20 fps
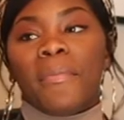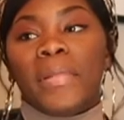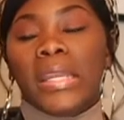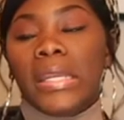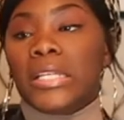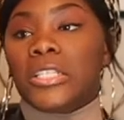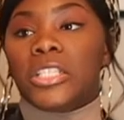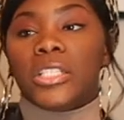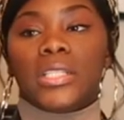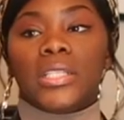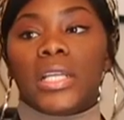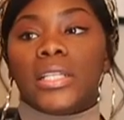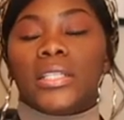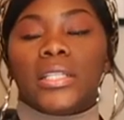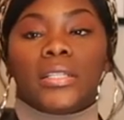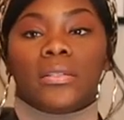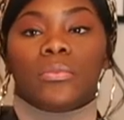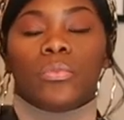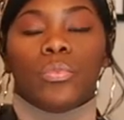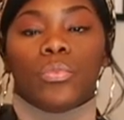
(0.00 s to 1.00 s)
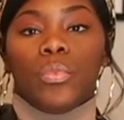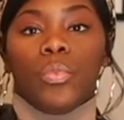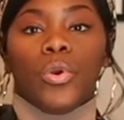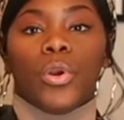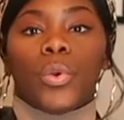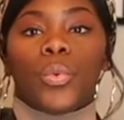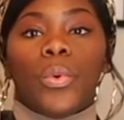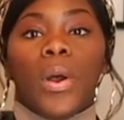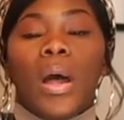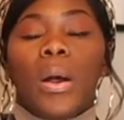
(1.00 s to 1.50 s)
me, it just doesn't
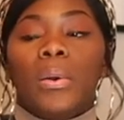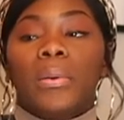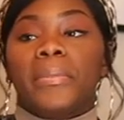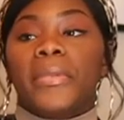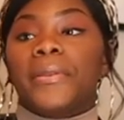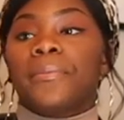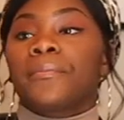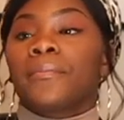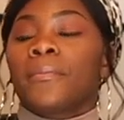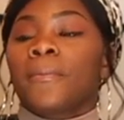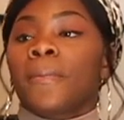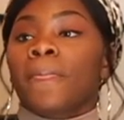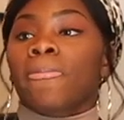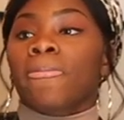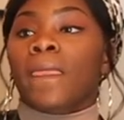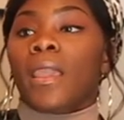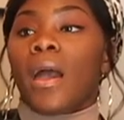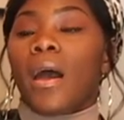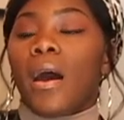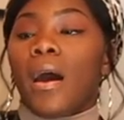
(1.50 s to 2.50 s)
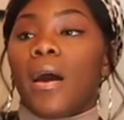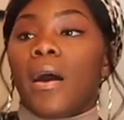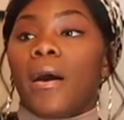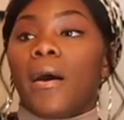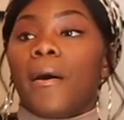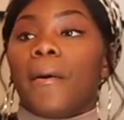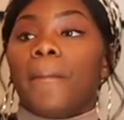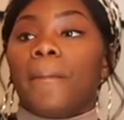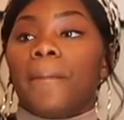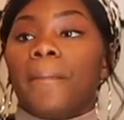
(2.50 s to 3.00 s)
work well with me.
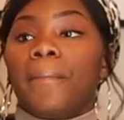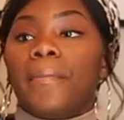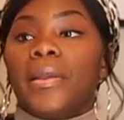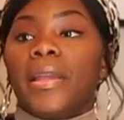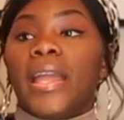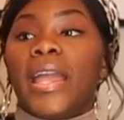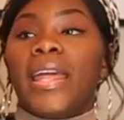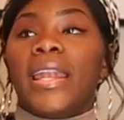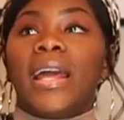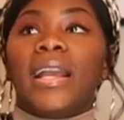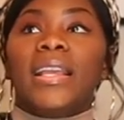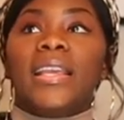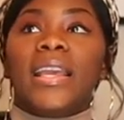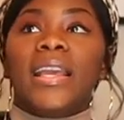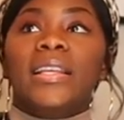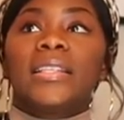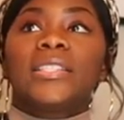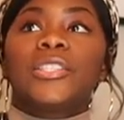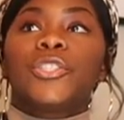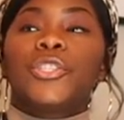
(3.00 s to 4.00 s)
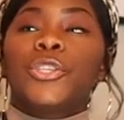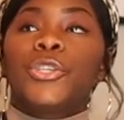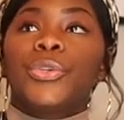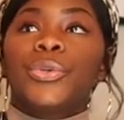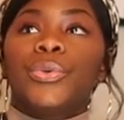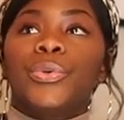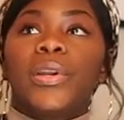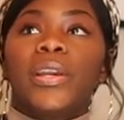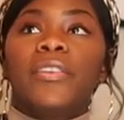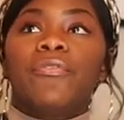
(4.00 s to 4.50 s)
Um, and I guess
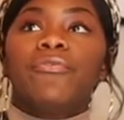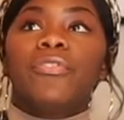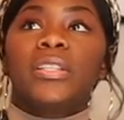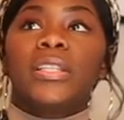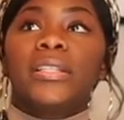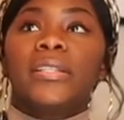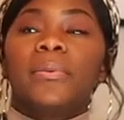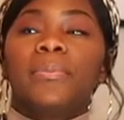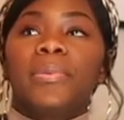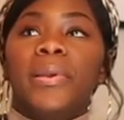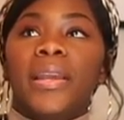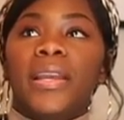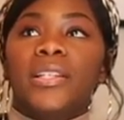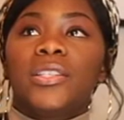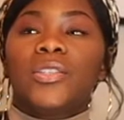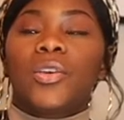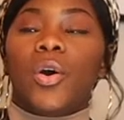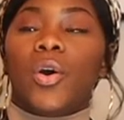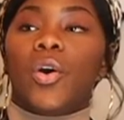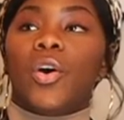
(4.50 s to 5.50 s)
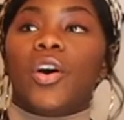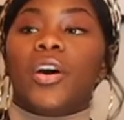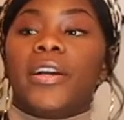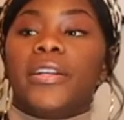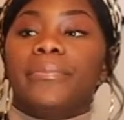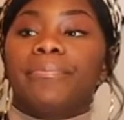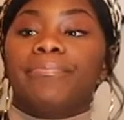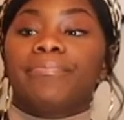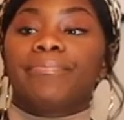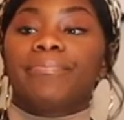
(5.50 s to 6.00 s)
too, it really depends
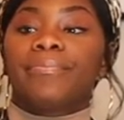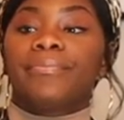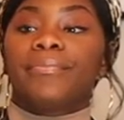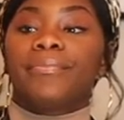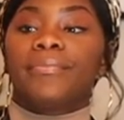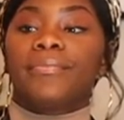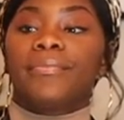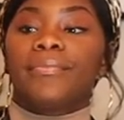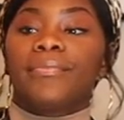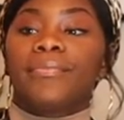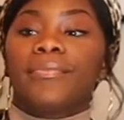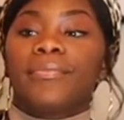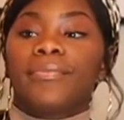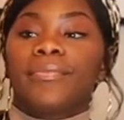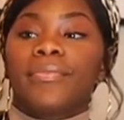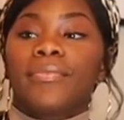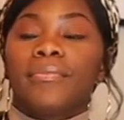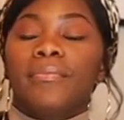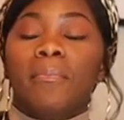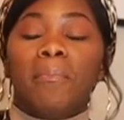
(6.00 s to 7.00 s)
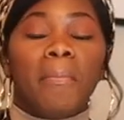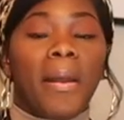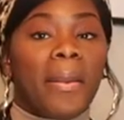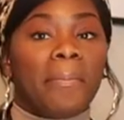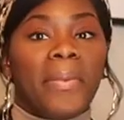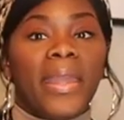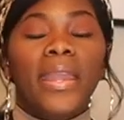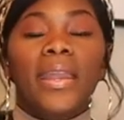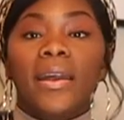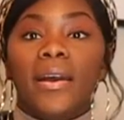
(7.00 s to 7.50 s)
on my
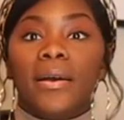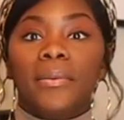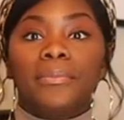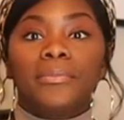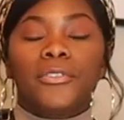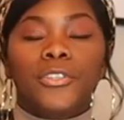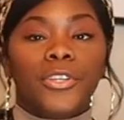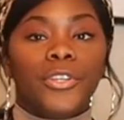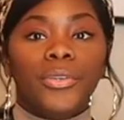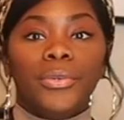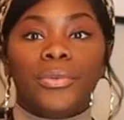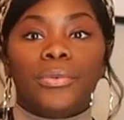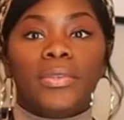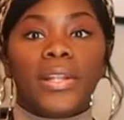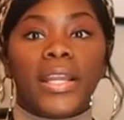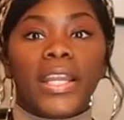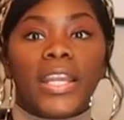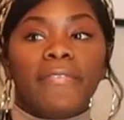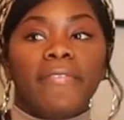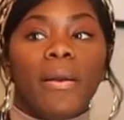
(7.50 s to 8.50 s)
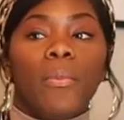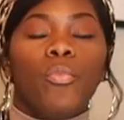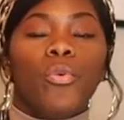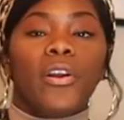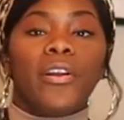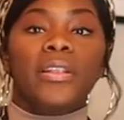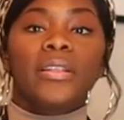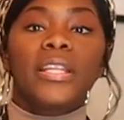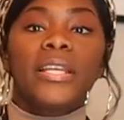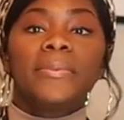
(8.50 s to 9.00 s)
makeup too. Like if I'm
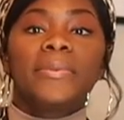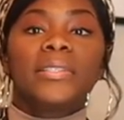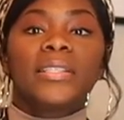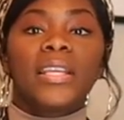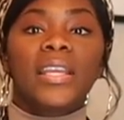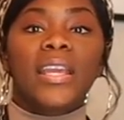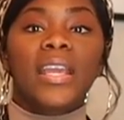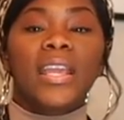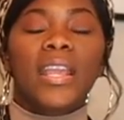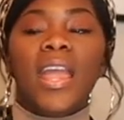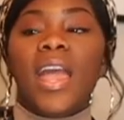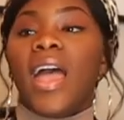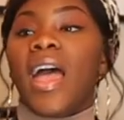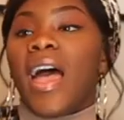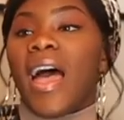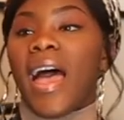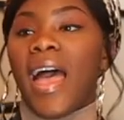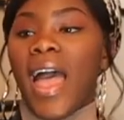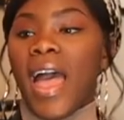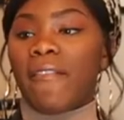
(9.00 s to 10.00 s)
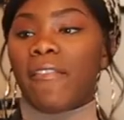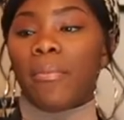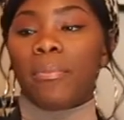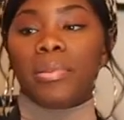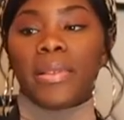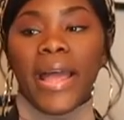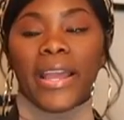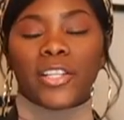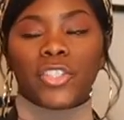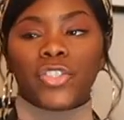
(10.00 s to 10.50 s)
wearing lipstick, I have a
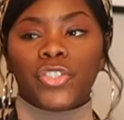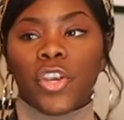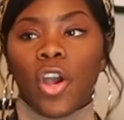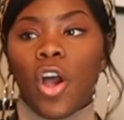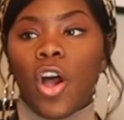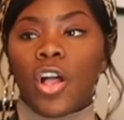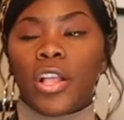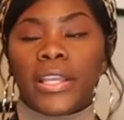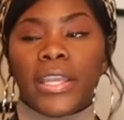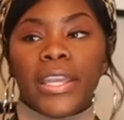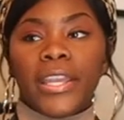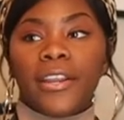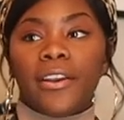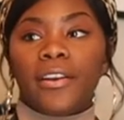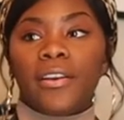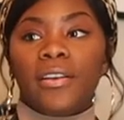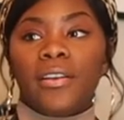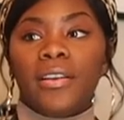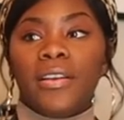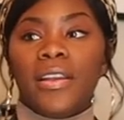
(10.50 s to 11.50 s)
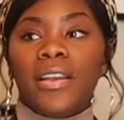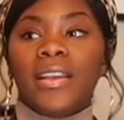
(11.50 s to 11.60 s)
black shawl here.